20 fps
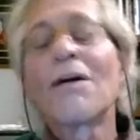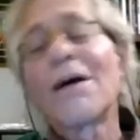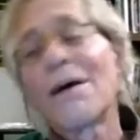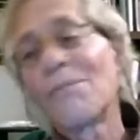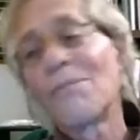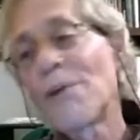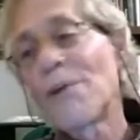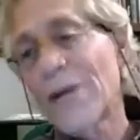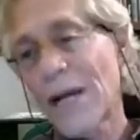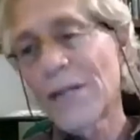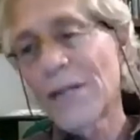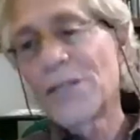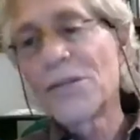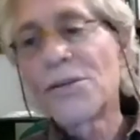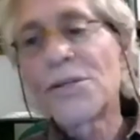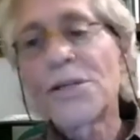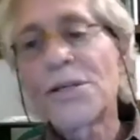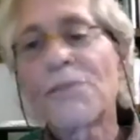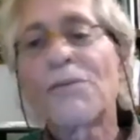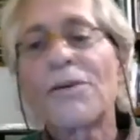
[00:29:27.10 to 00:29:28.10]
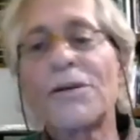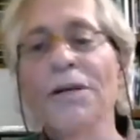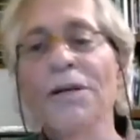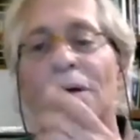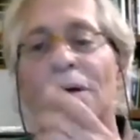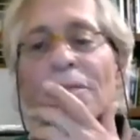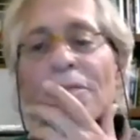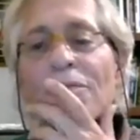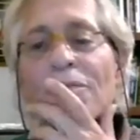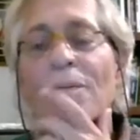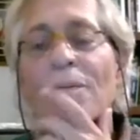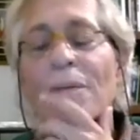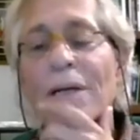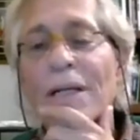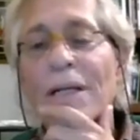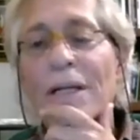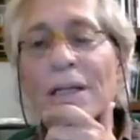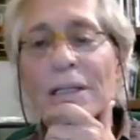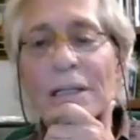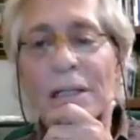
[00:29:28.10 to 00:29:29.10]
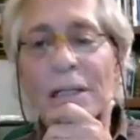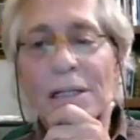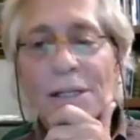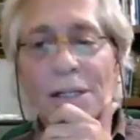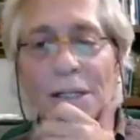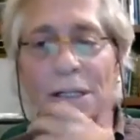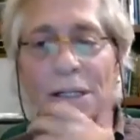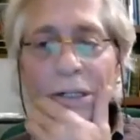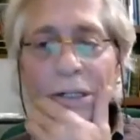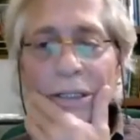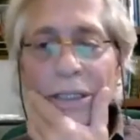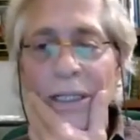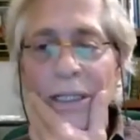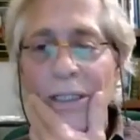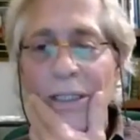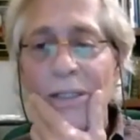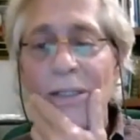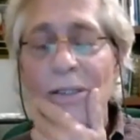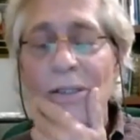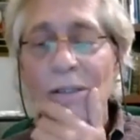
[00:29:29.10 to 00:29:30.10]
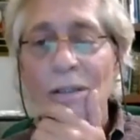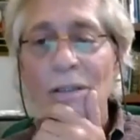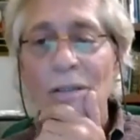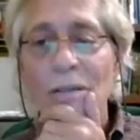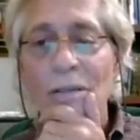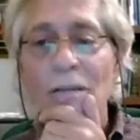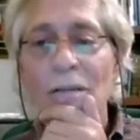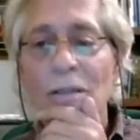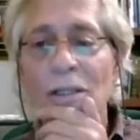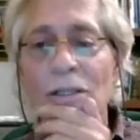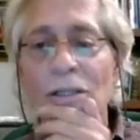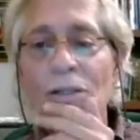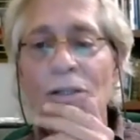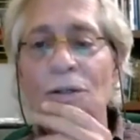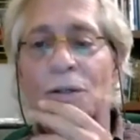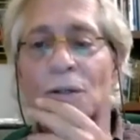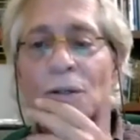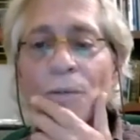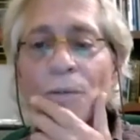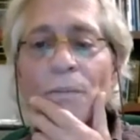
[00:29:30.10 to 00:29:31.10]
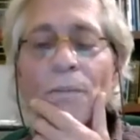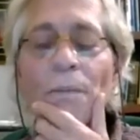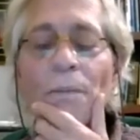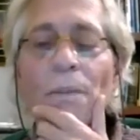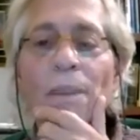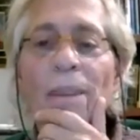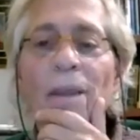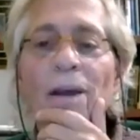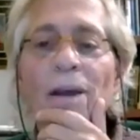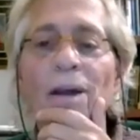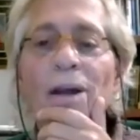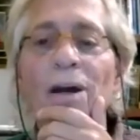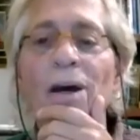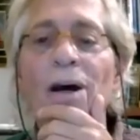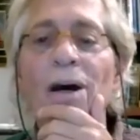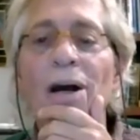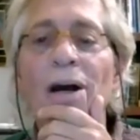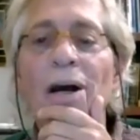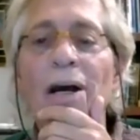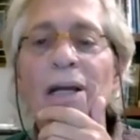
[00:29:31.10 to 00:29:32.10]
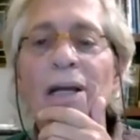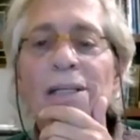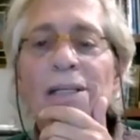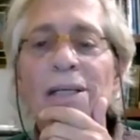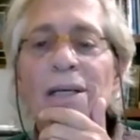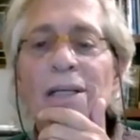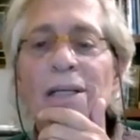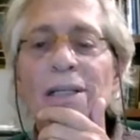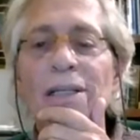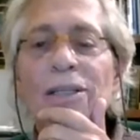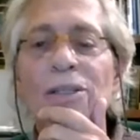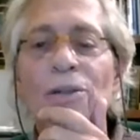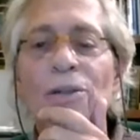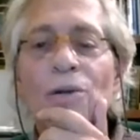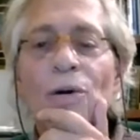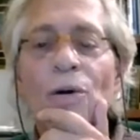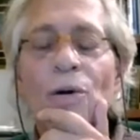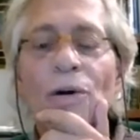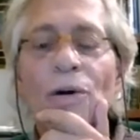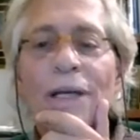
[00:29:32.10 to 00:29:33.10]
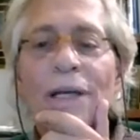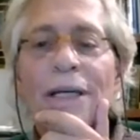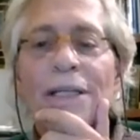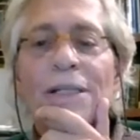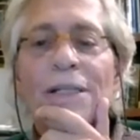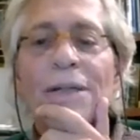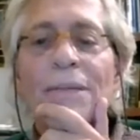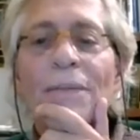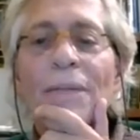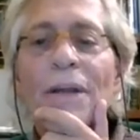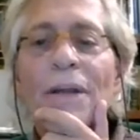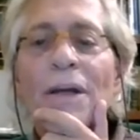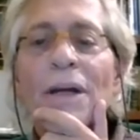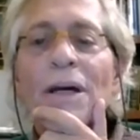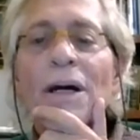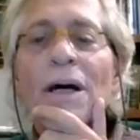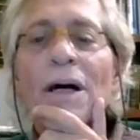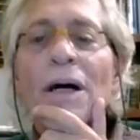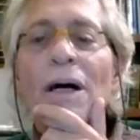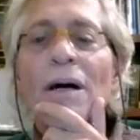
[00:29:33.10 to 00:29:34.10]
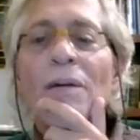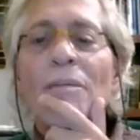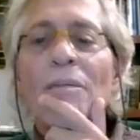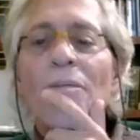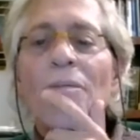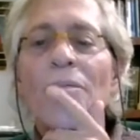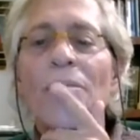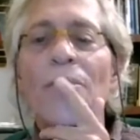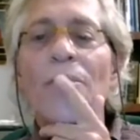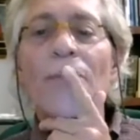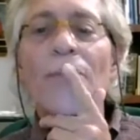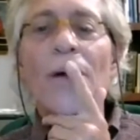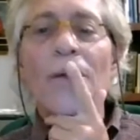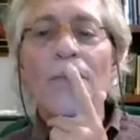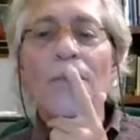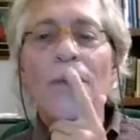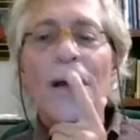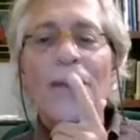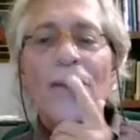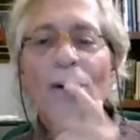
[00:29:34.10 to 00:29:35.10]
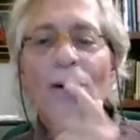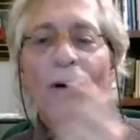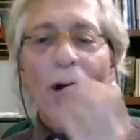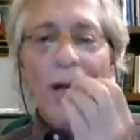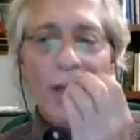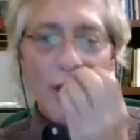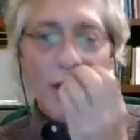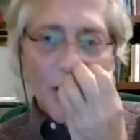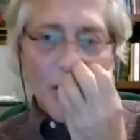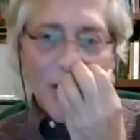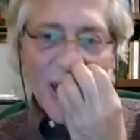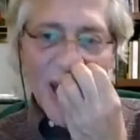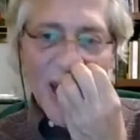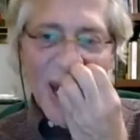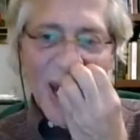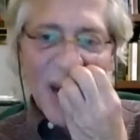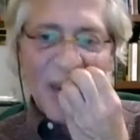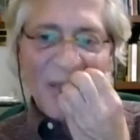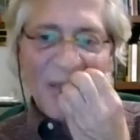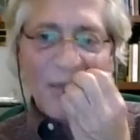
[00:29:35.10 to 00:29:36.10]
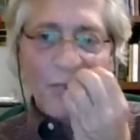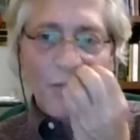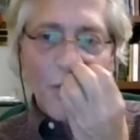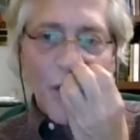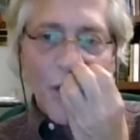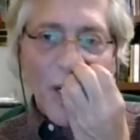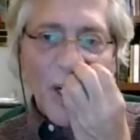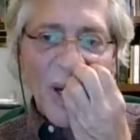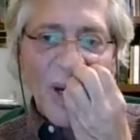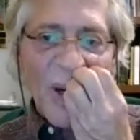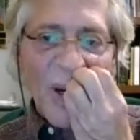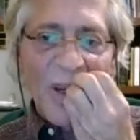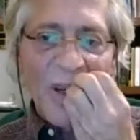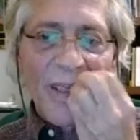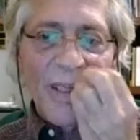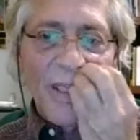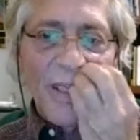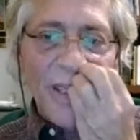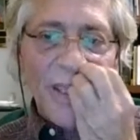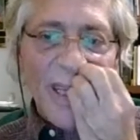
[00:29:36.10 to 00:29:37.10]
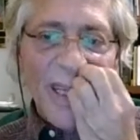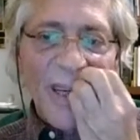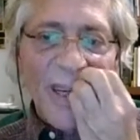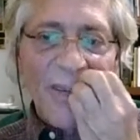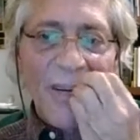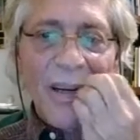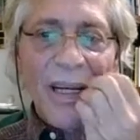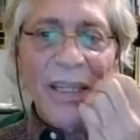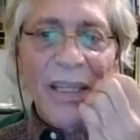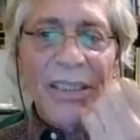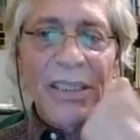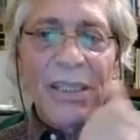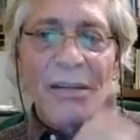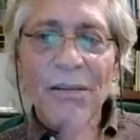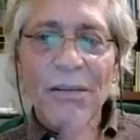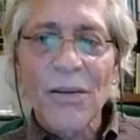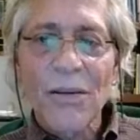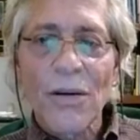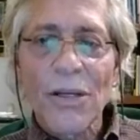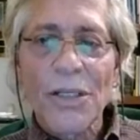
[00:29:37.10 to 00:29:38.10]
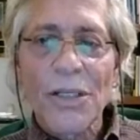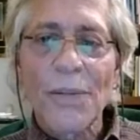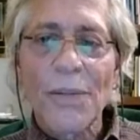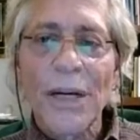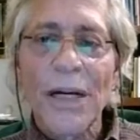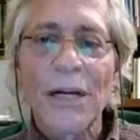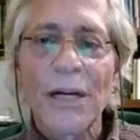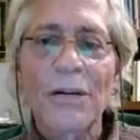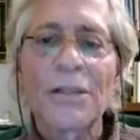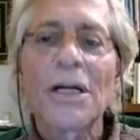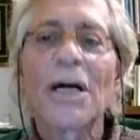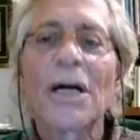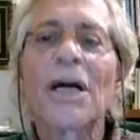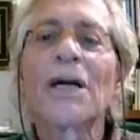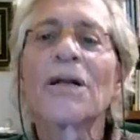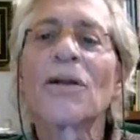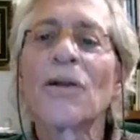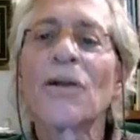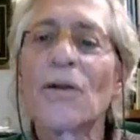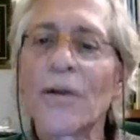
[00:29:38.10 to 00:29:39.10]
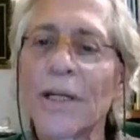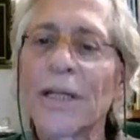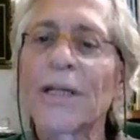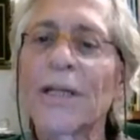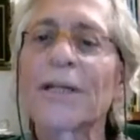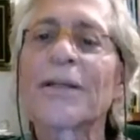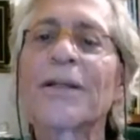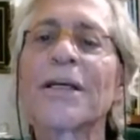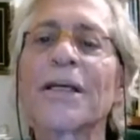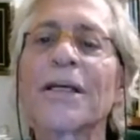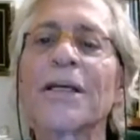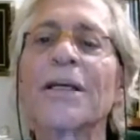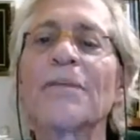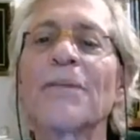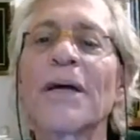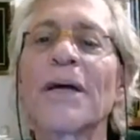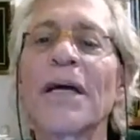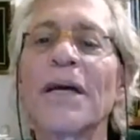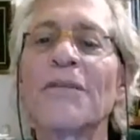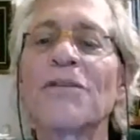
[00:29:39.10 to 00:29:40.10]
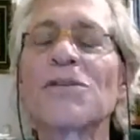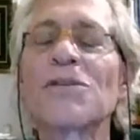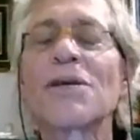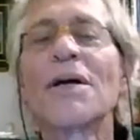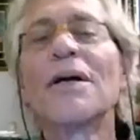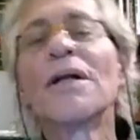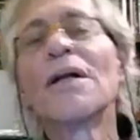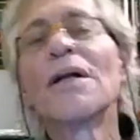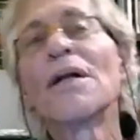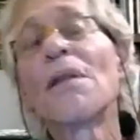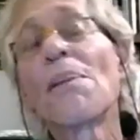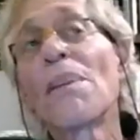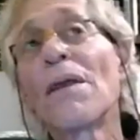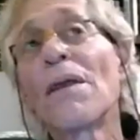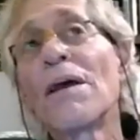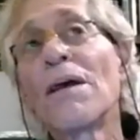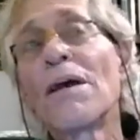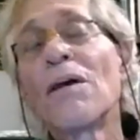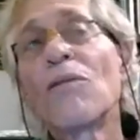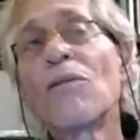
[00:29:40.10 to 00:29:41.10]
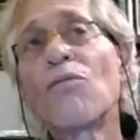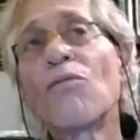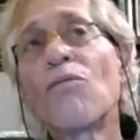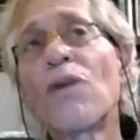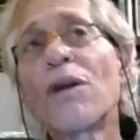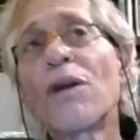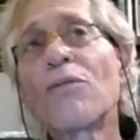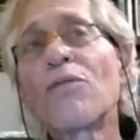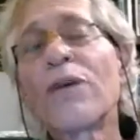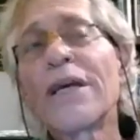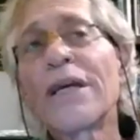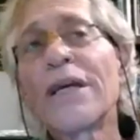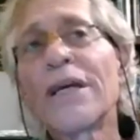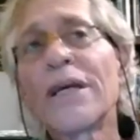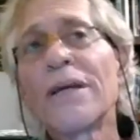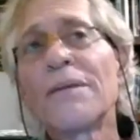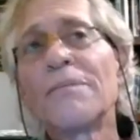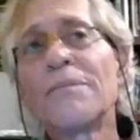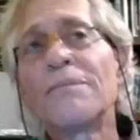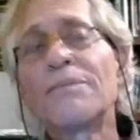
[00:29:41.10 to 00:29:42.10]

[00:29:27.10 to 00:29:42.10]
but I do see where you're coming from, and that's true. All right, and they do correlate. Uh, but my thought is that let's see here. I'd like to hear your thoughts about unlearning thinking behaviors. When we